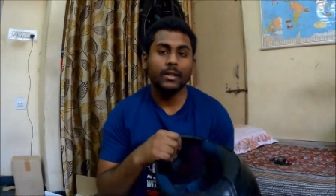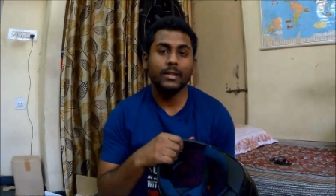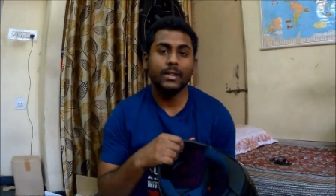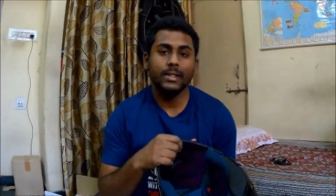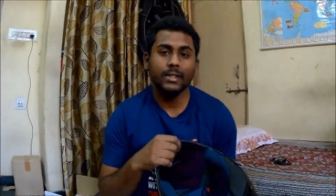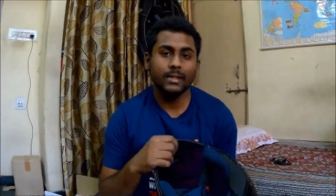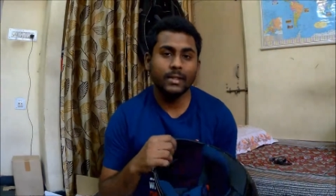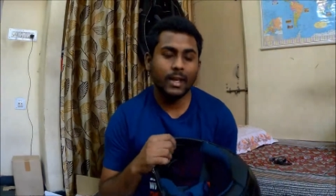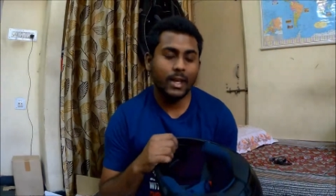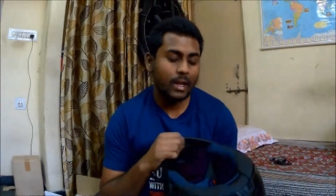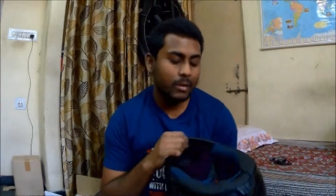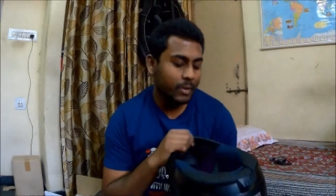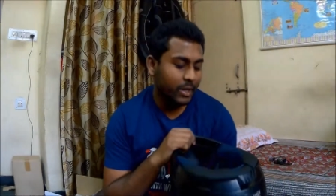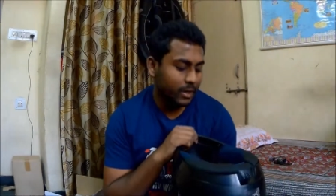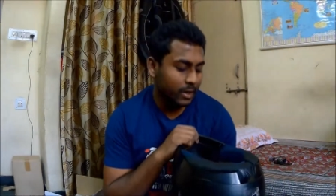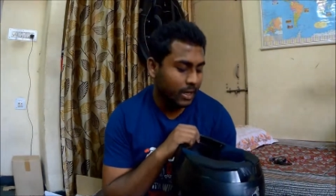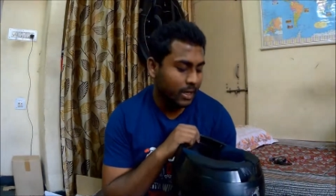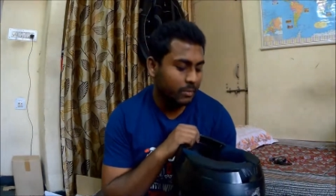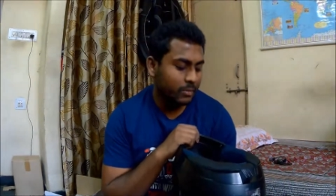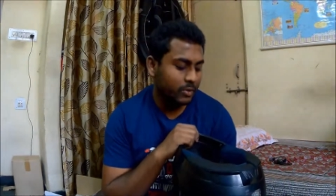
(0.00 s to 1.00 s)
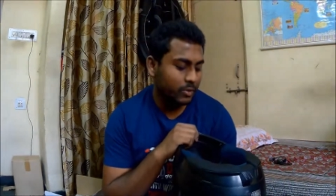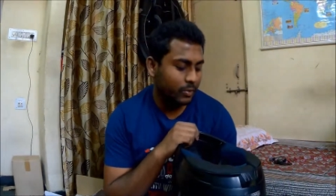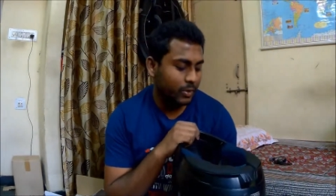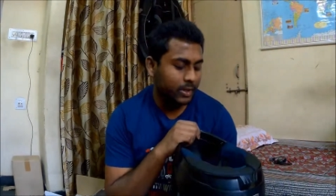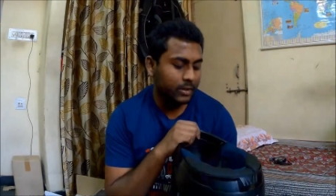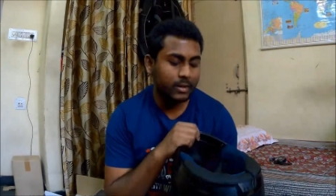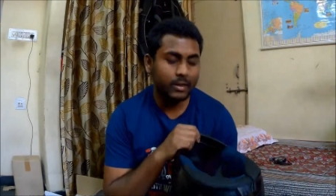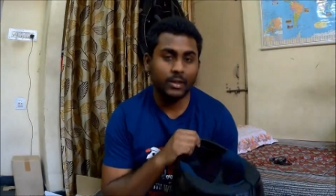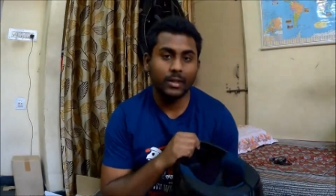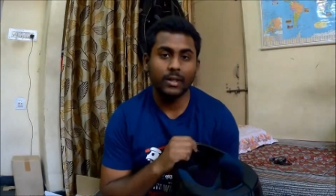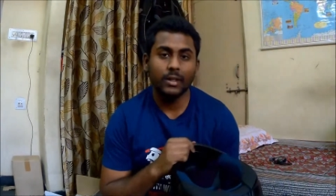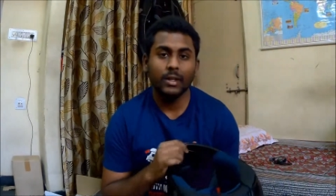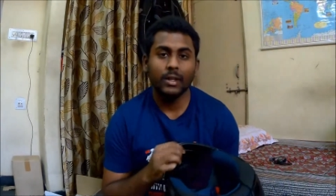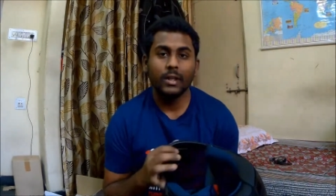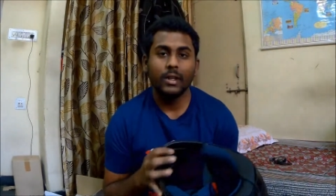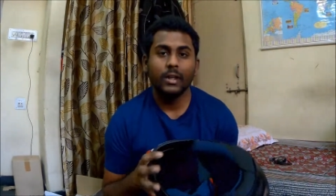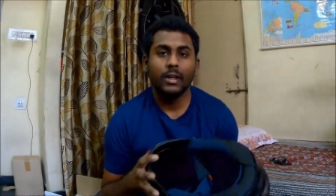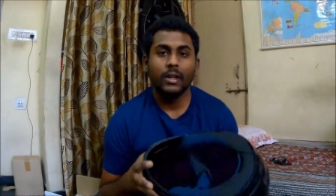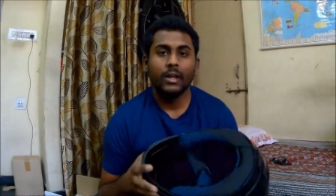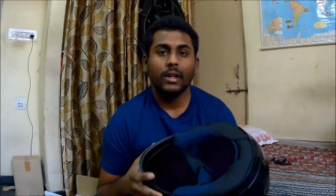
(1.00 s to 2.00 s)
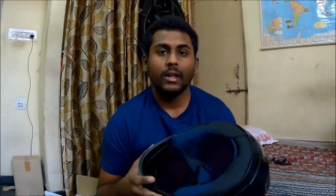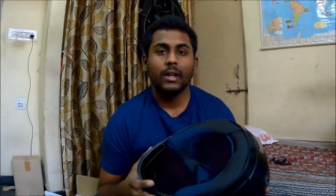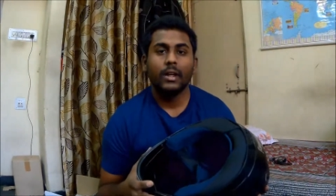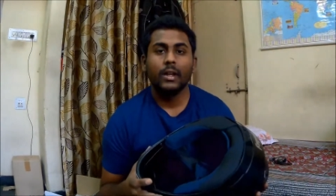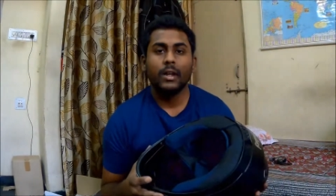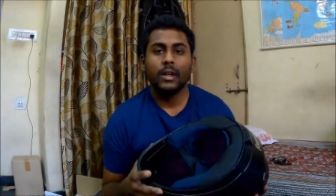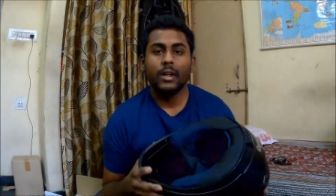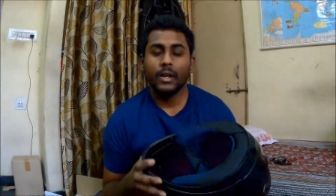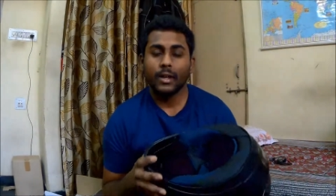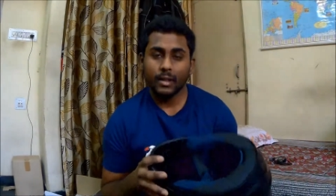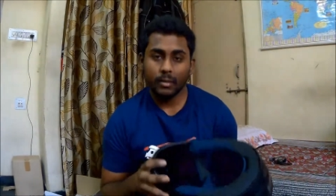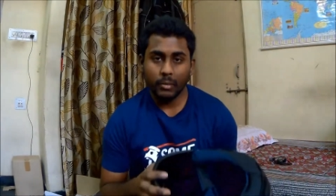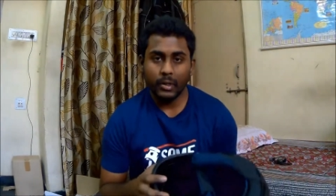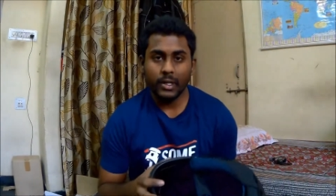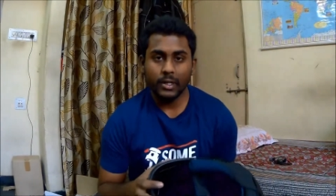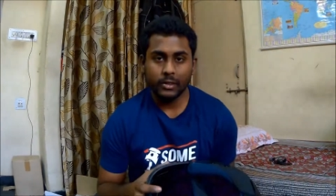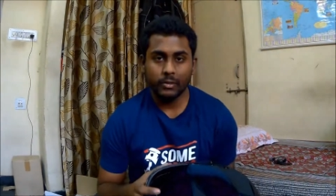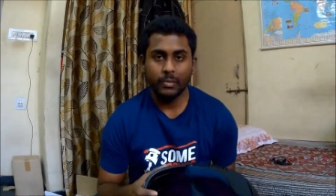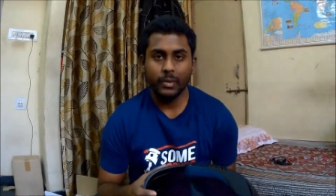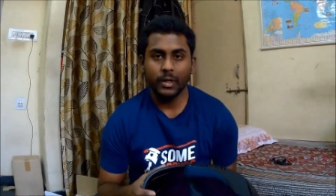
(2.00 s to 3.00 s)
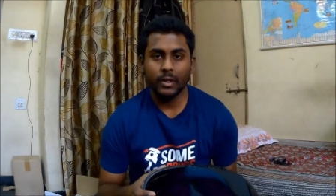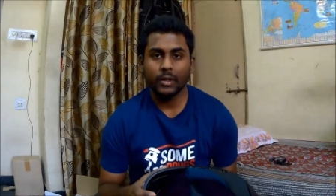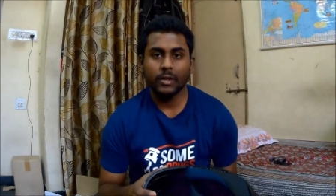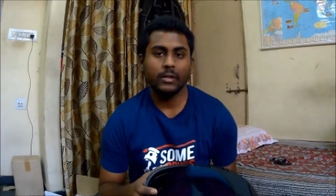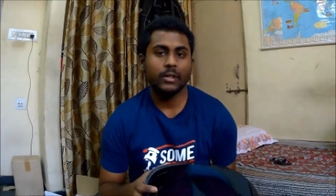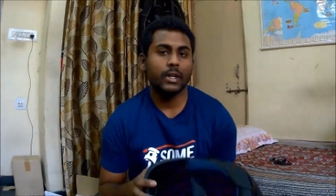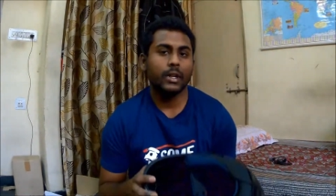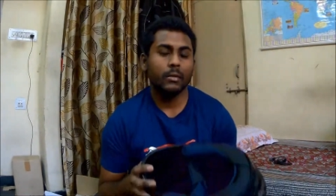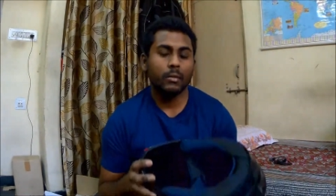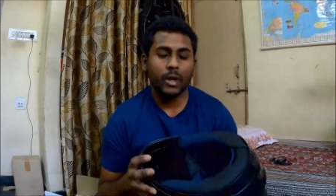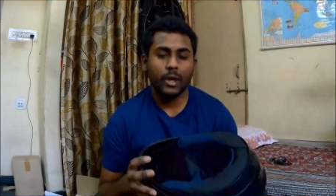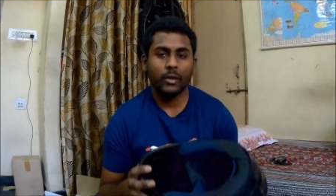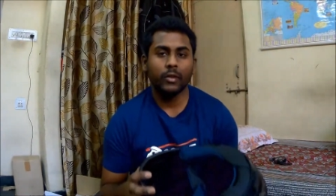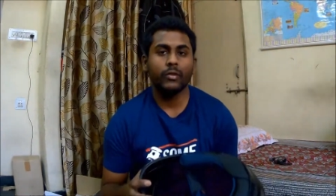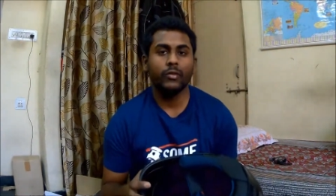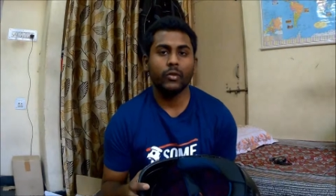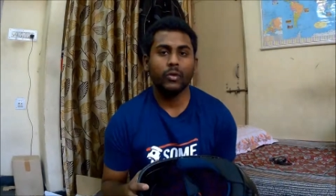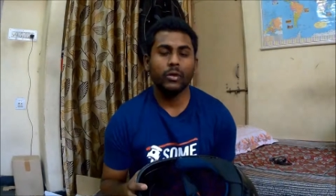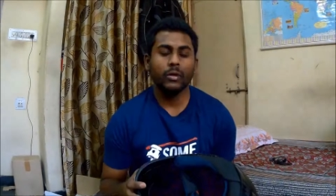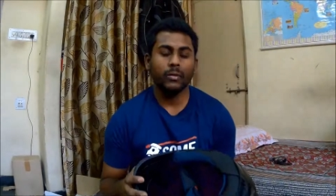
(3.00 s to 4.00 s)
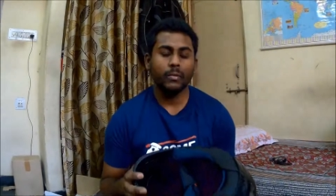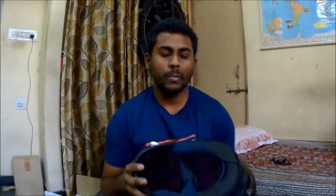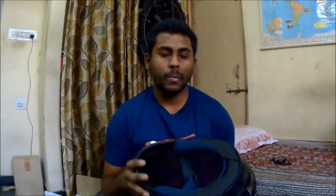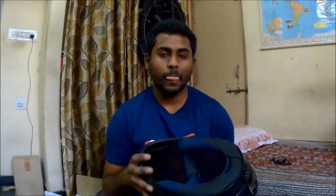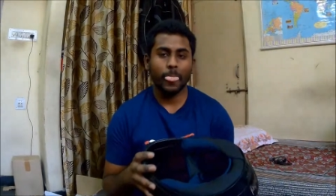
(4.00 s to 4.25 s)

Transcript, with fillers: this helmet comes with inbuilt speakers and a microphone